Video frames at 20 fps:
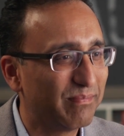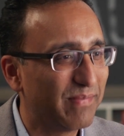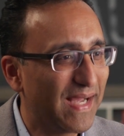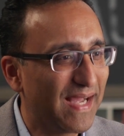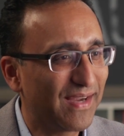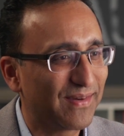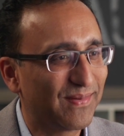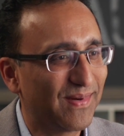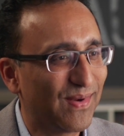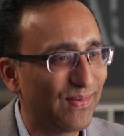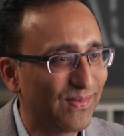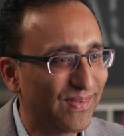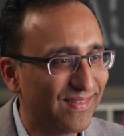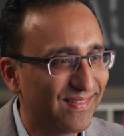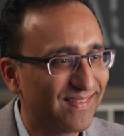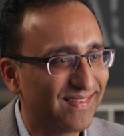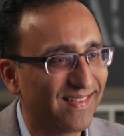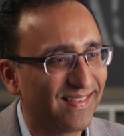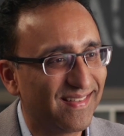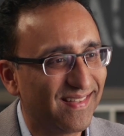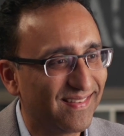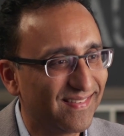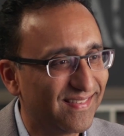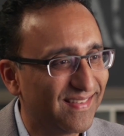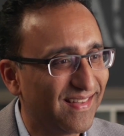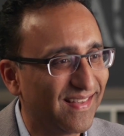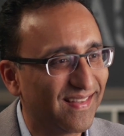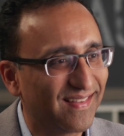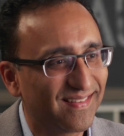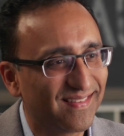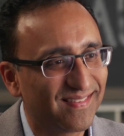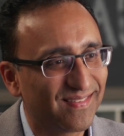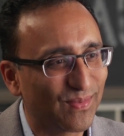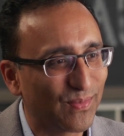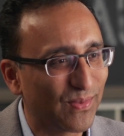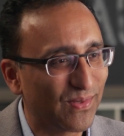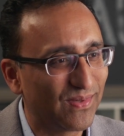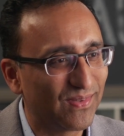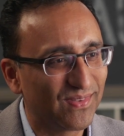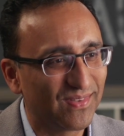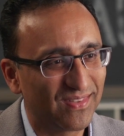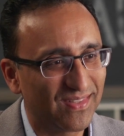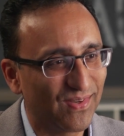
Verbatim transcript: background in statistics or